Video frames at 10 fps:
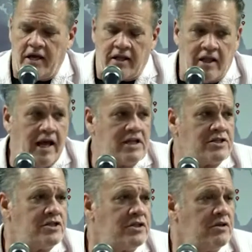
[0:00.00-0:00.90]

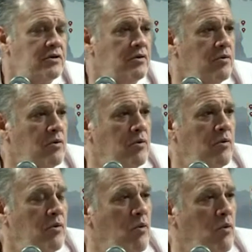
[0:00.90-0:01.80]
unless
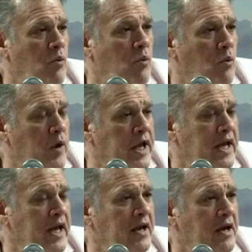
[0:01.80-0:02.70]

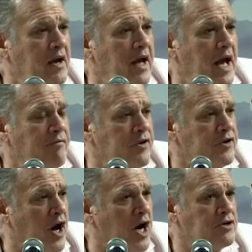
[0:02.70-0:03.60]
we have the
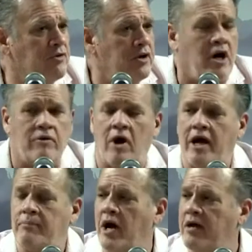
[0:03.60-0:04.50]
doctrine on
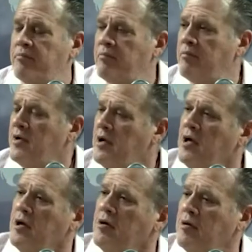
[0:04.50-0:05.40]
right by
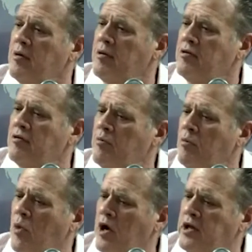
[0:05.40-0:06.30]

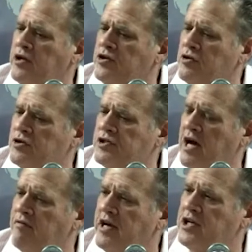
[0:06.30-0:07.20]
what is your
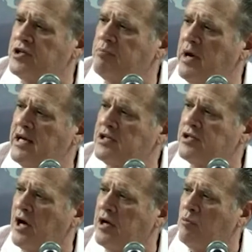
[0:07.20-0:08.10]
salvation
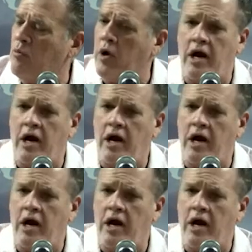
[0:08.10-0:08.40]
based on?